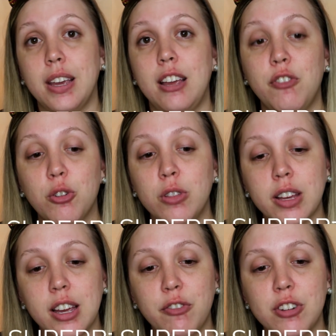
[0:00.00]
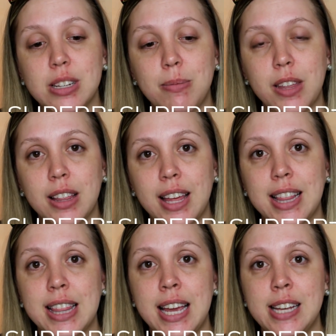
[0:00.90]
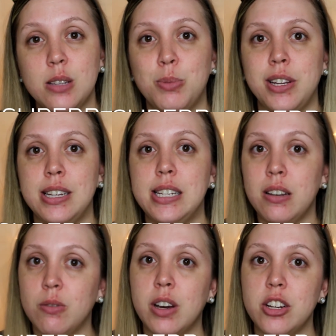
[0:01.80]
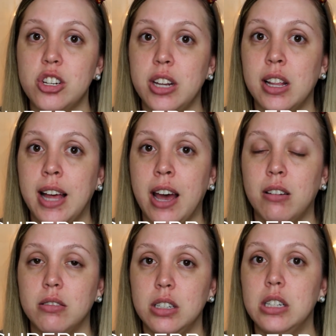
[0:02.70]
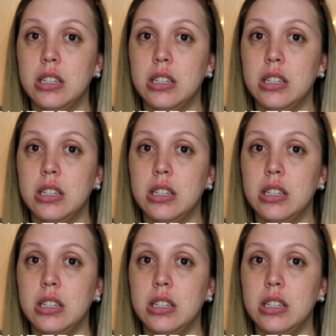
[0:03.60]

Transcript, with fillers: if you're looking for something like this, but you didn't want to shell out